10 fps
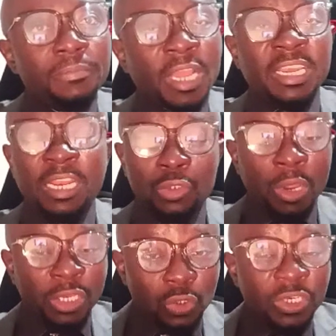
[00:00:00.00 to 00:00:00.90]
And that is
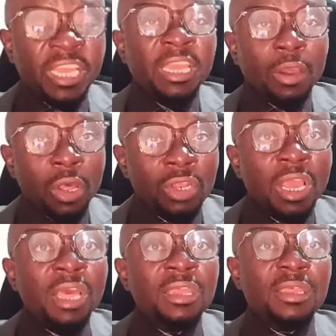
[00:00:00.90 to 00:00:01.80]
what today on
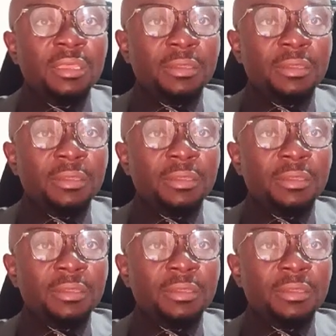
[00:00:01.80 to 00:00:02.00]
earth,